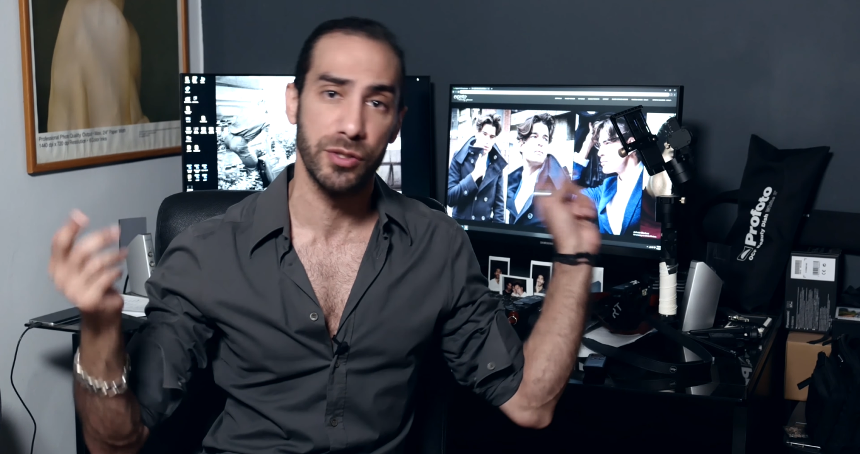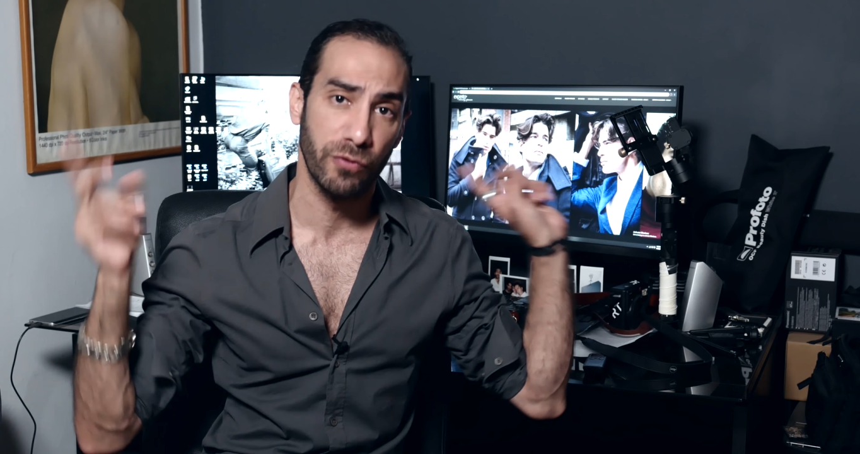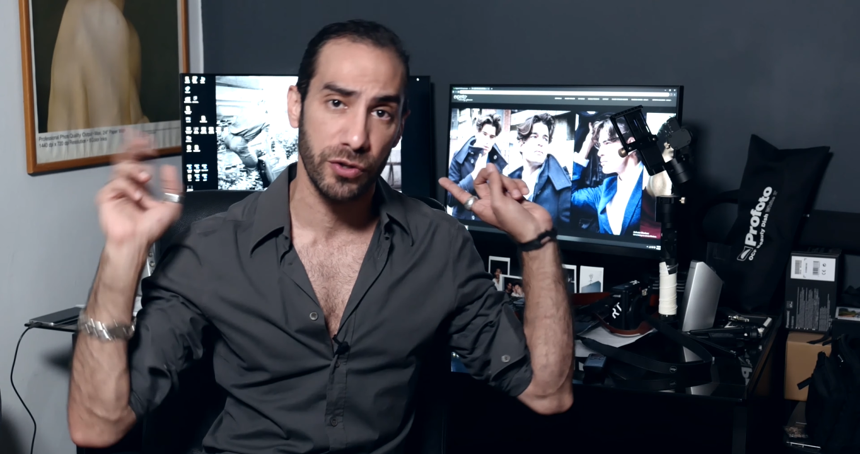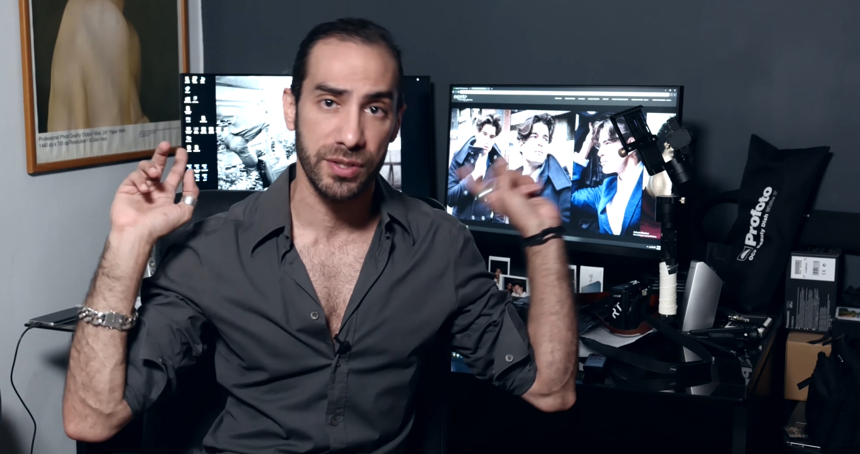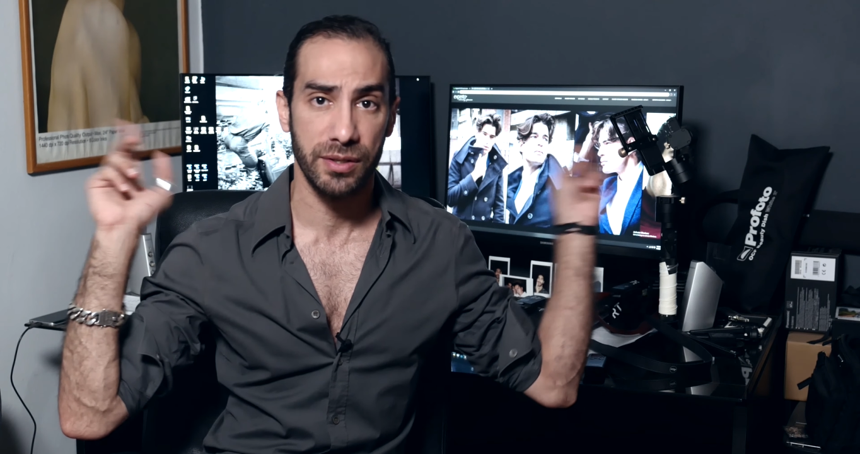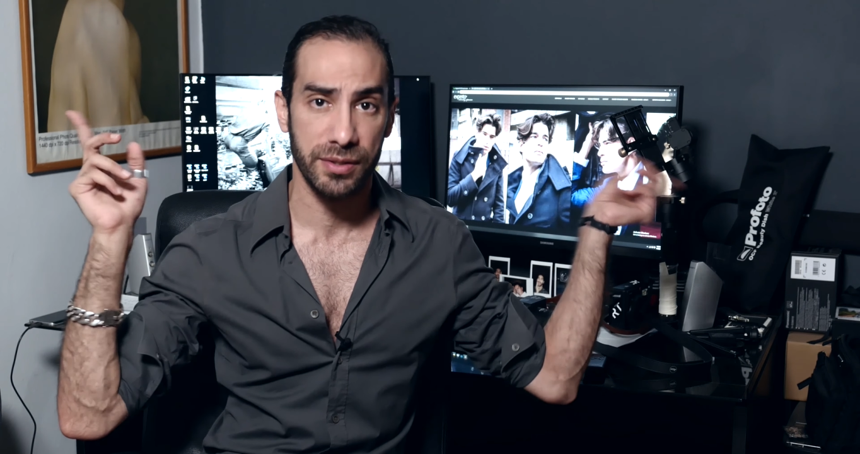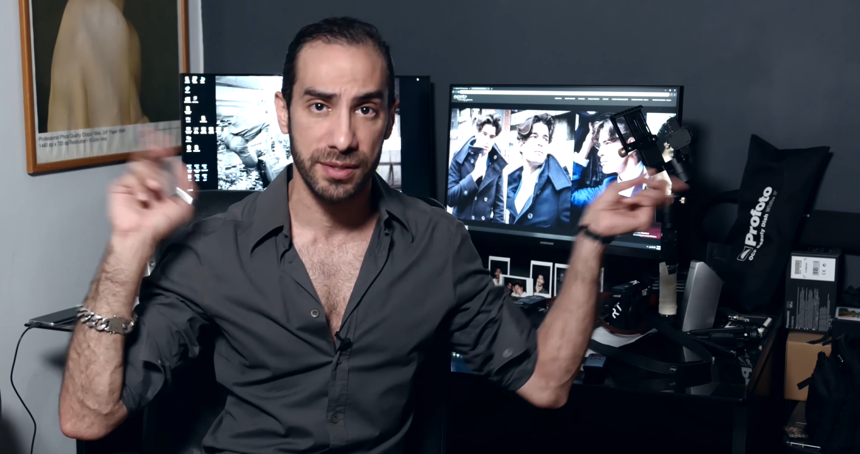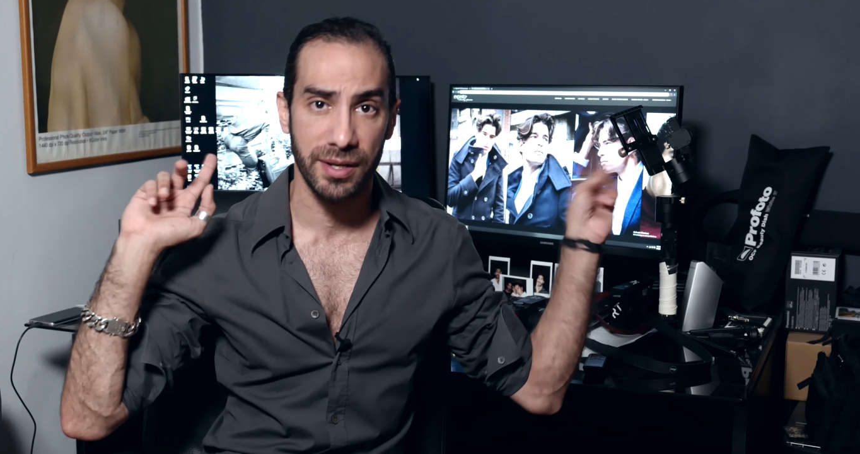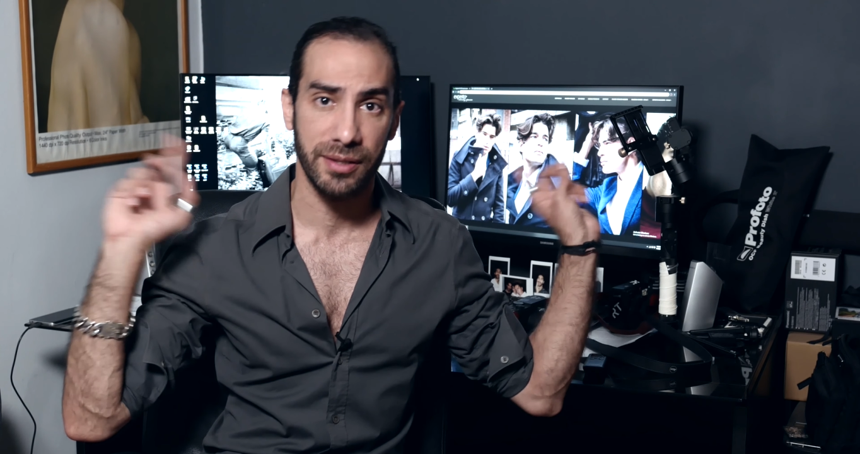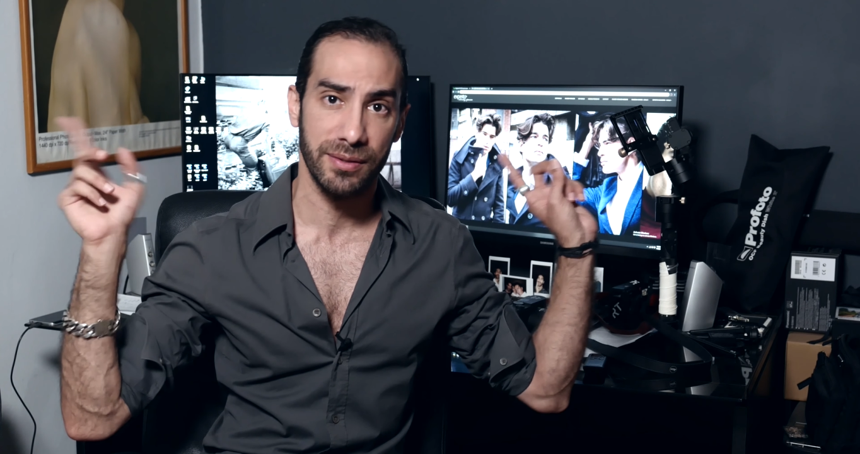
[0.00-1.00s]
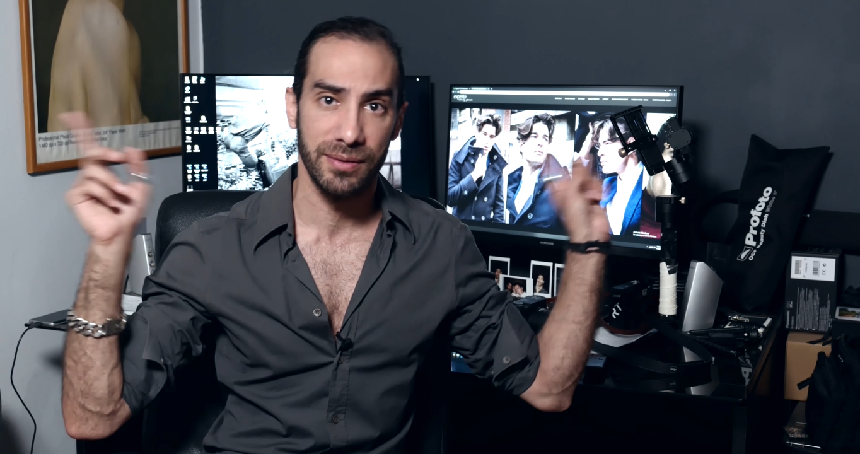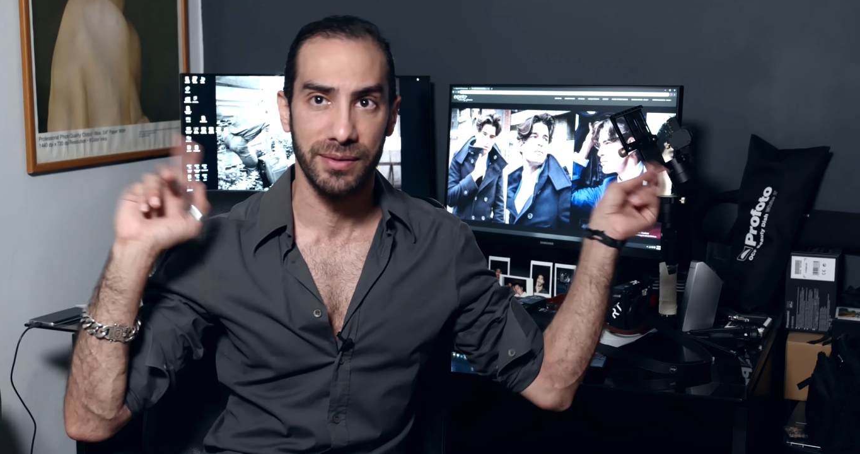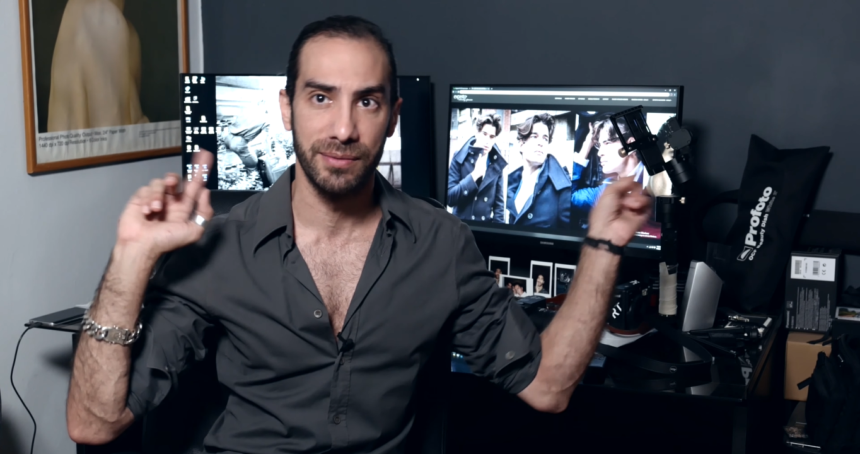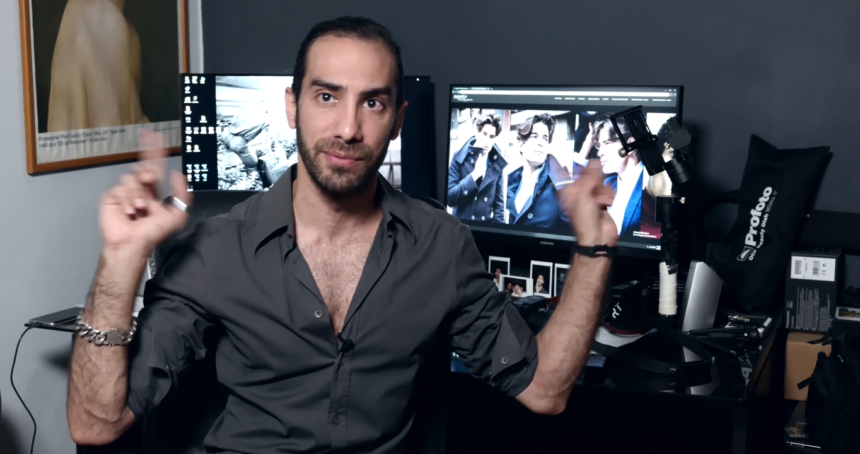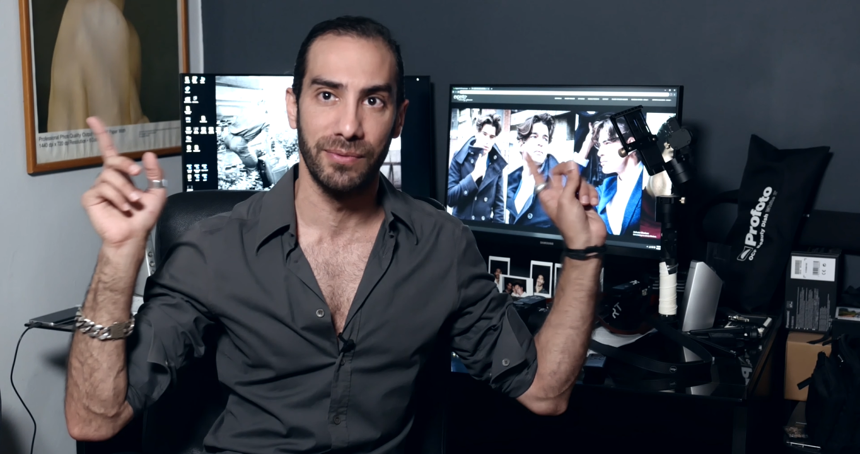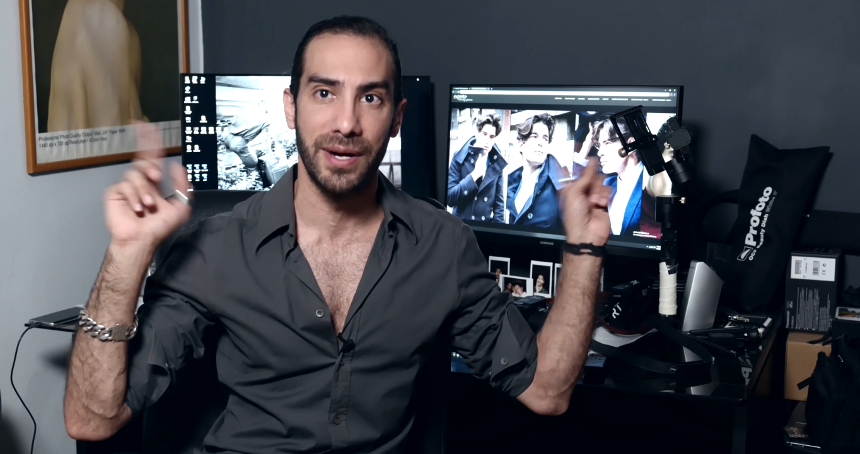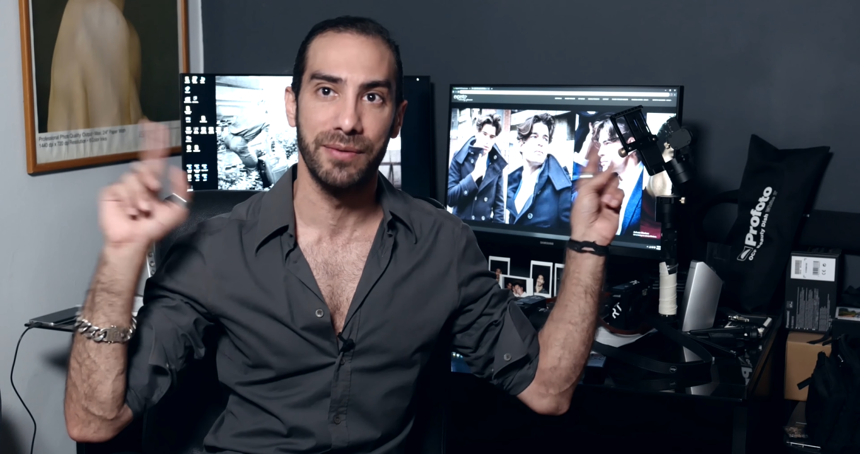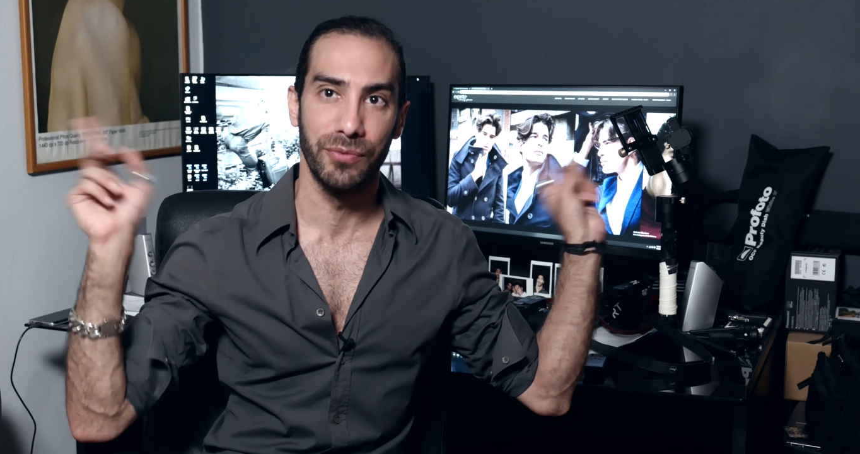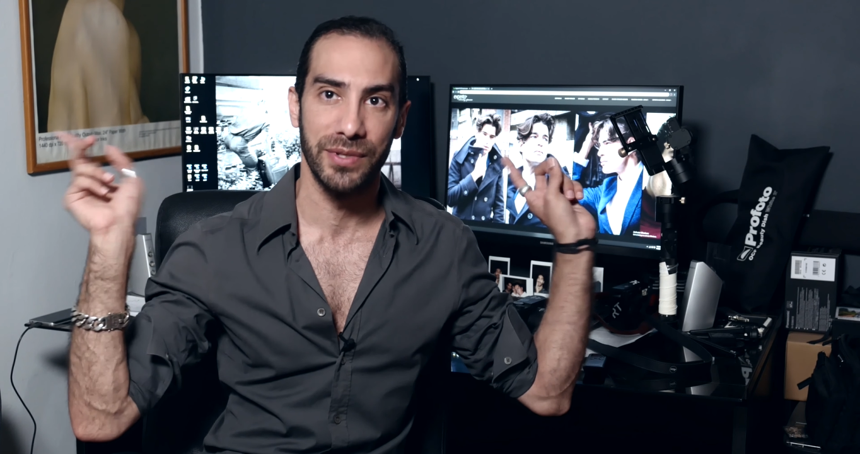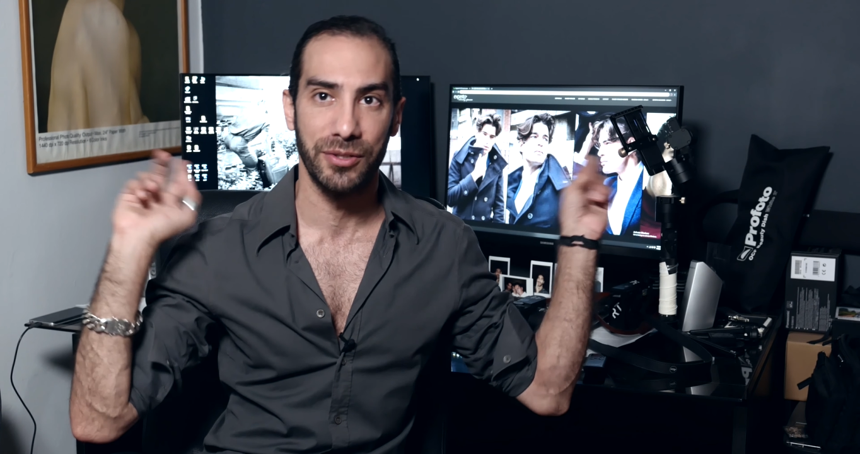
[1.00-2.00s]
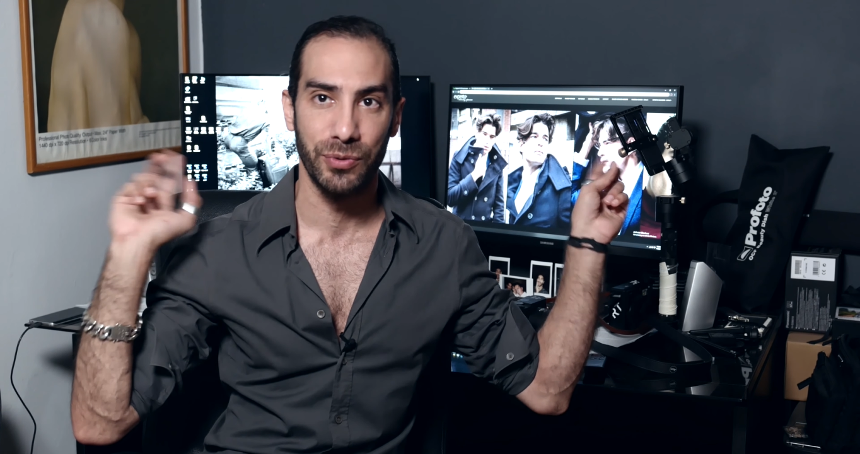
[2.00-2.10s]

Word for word: Of course, there's not one with the